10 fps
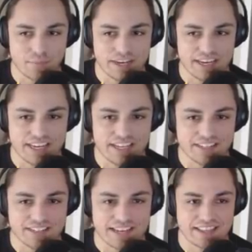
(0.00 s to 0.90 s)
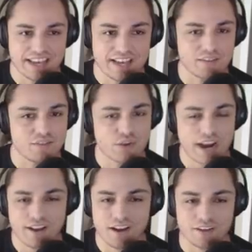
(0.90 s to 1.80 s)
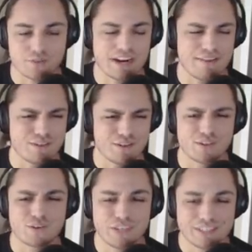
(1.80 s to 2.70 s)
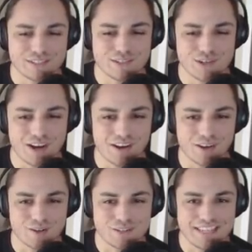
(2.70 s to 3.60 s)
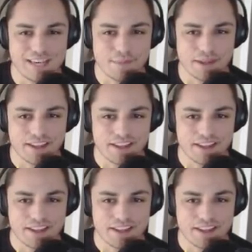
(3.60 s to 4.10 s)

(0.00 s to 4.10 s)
We needed to take that. Tra uh, Travis. Chris Shaw goes deep.